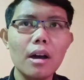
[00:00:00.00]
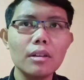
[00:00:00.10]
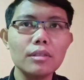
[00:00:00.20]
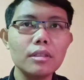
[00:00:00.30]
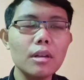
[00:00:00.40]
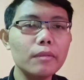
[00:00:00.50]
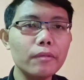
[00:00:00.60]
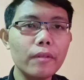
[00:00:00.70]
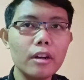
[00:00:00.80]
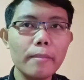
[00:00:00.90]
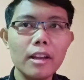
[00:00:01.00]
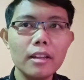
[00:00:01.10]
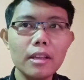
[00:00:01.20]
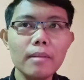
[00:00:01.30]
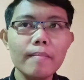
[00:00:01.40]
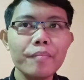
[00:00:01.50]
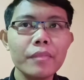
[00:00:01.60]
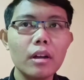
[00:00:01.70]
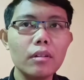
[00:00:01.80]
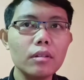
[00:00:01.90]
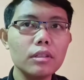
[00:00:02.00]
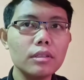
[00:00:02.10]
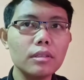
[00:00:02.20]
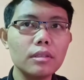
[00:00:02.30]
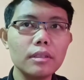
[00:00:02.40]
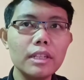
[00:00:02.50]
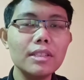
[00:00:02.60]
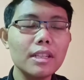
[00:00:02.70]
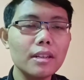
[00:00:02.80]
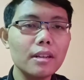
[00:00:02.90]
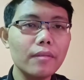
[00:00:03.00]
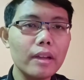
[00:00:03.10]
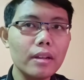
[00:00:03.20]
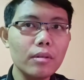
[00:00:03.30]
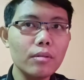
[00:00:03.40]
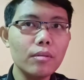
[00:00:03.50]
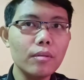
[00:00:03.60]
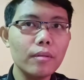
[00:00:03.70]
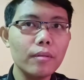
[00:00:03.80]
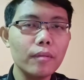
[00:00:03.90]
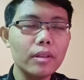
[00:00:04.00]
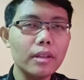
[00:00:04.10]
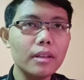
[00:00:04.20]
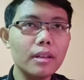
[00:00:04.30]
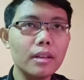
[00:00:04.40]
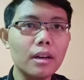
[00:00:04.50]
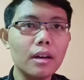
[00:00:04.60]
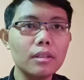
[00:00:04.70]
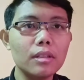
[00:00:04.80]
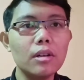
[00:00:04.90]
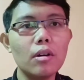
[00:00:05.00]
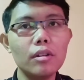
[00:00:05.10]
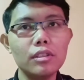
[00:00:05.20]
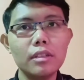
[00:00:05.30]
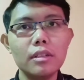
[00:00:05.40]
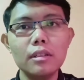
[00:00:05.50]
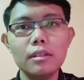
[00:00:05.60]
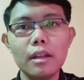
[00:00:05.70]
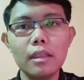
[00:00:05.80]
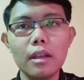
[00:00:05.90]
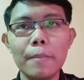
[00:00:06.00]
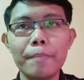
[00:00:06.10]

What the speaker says: some variability around this single value within the original data.